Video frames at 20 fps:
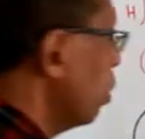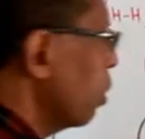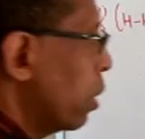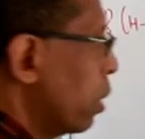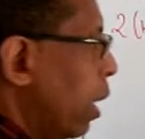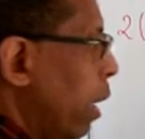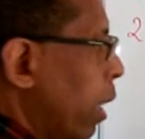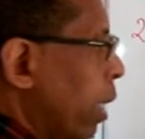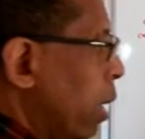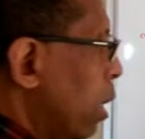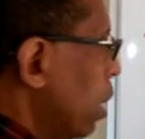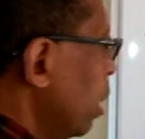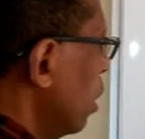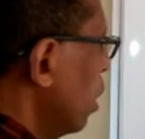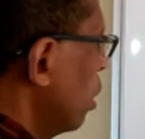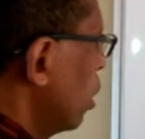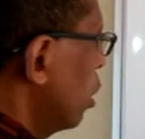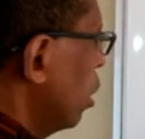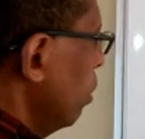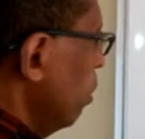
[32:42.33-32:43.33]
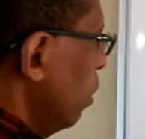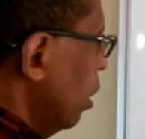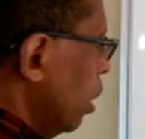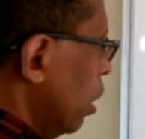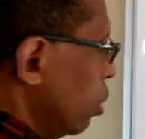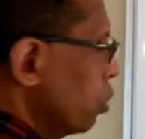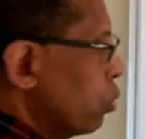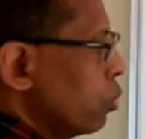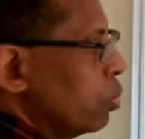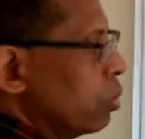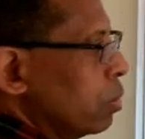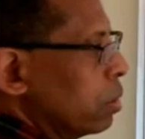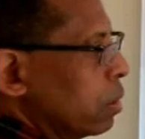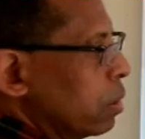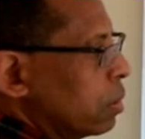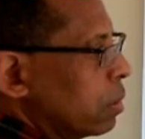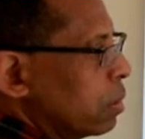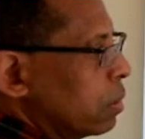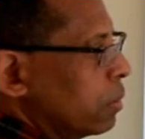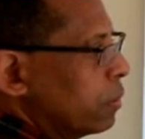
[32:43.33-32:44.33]
look like similar to
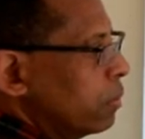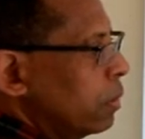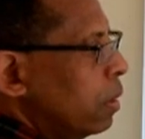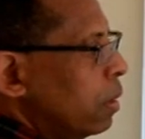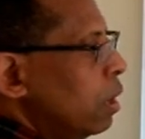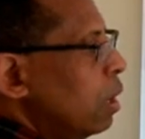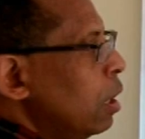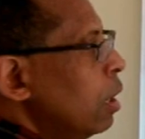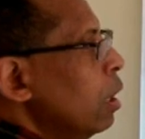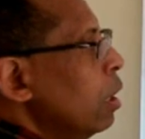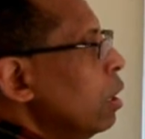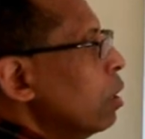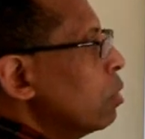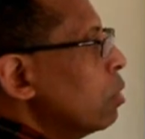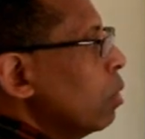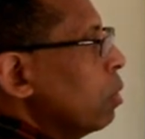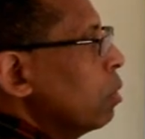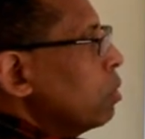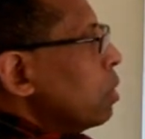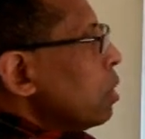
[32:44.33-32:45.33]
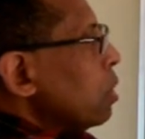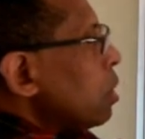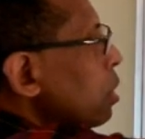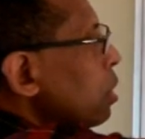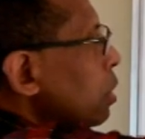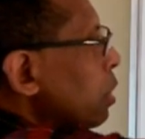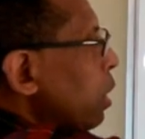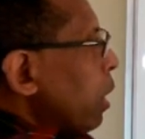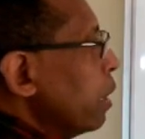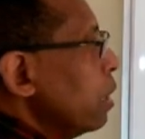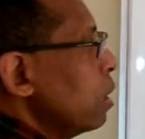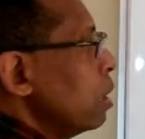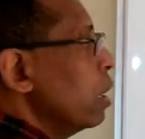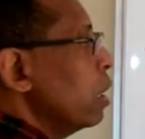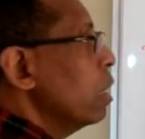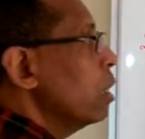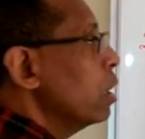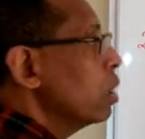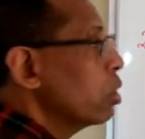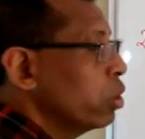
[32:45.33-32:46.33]
this. So this is the
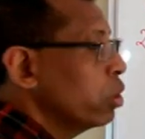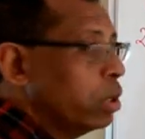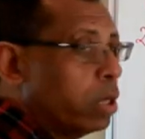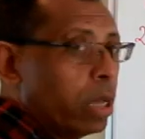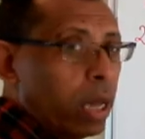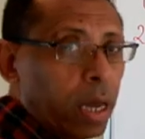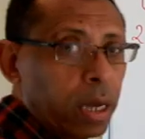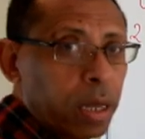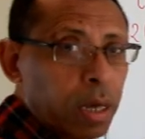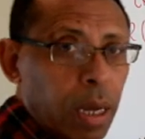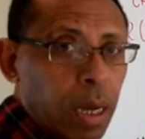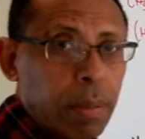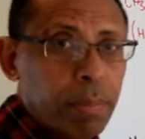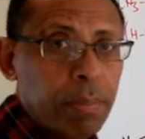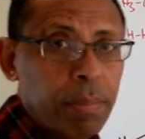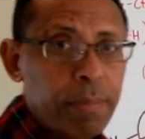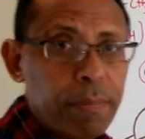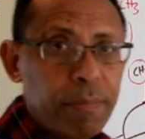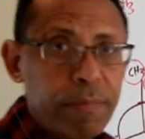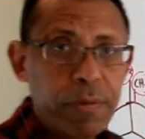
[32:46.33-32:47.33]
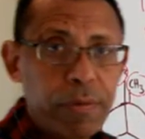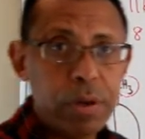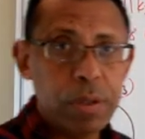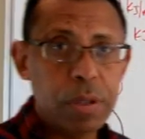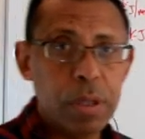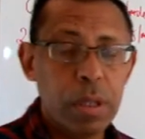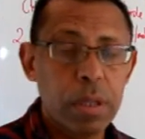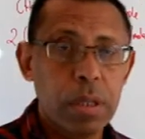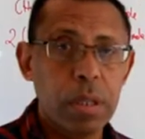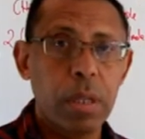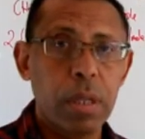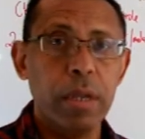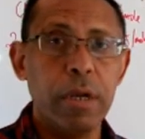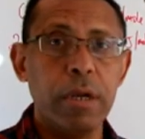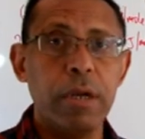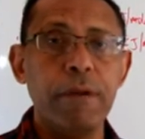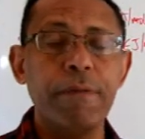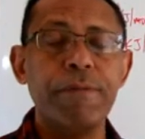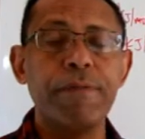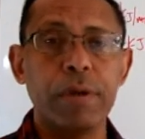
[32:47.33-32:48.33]
energy diagram versus
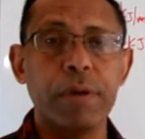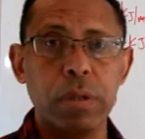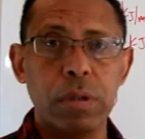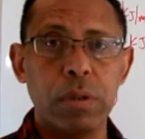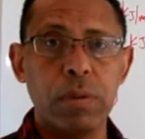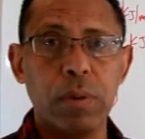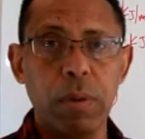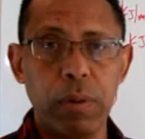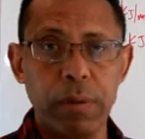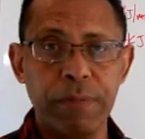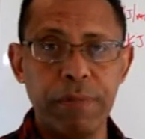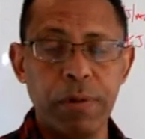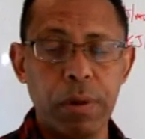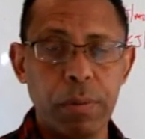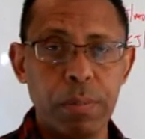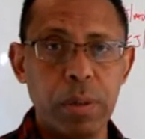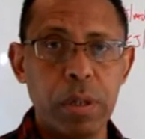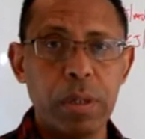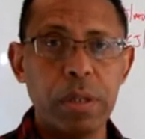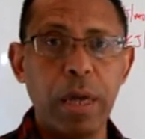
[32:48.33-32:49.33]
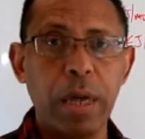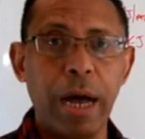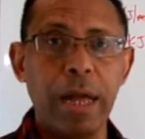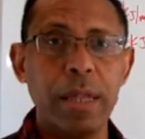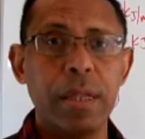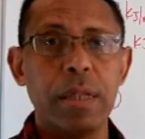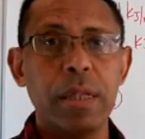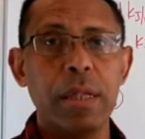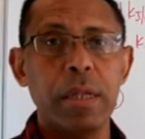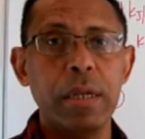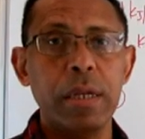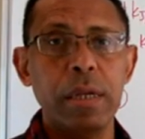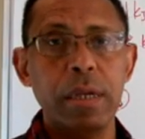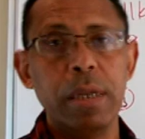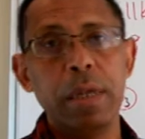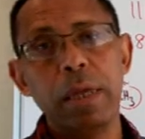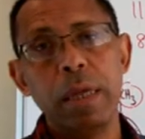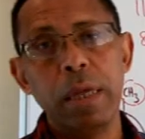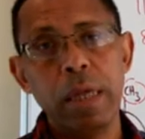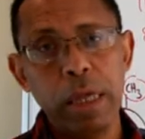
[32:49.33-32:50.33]
different conformers at
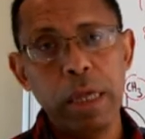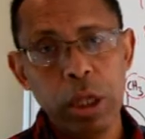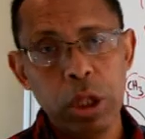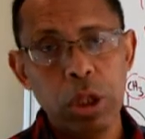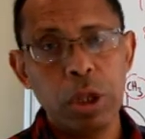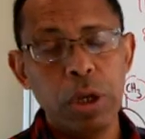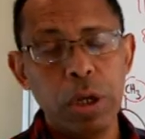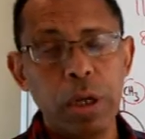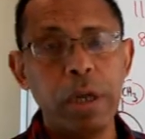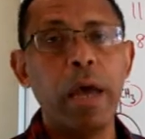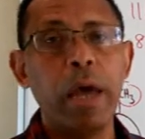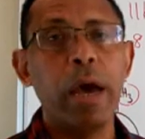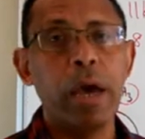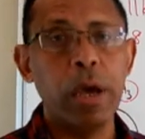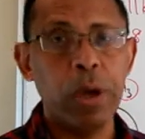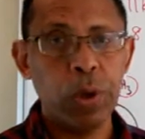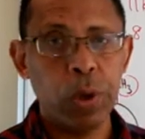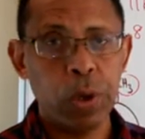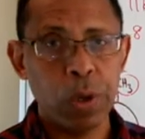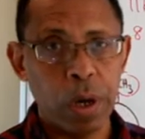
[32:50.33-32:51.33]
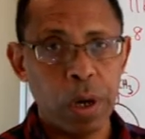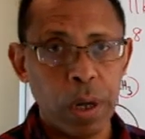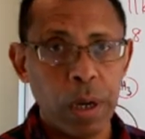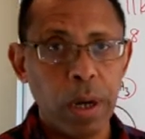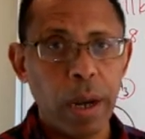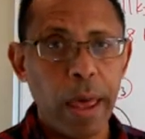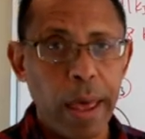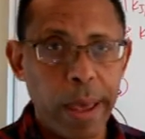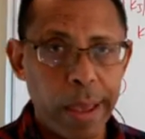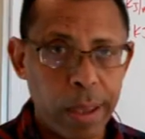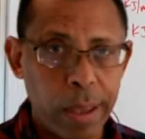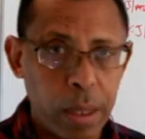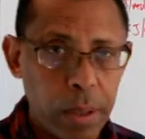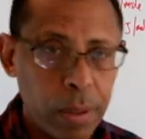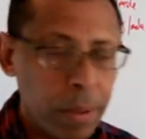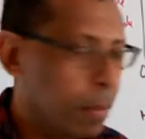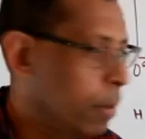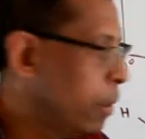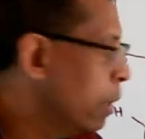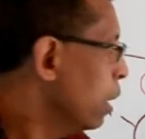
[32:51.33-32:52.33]
each dihedral
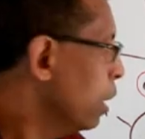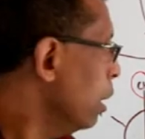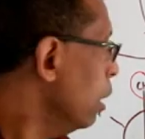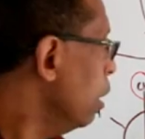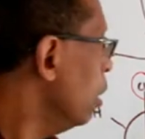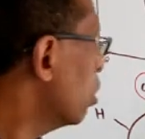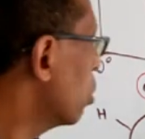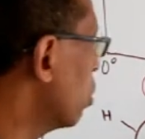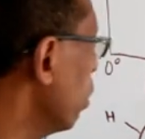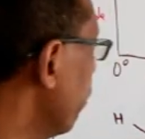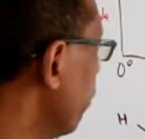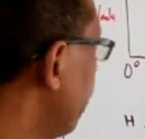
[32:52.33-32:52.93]
angle. So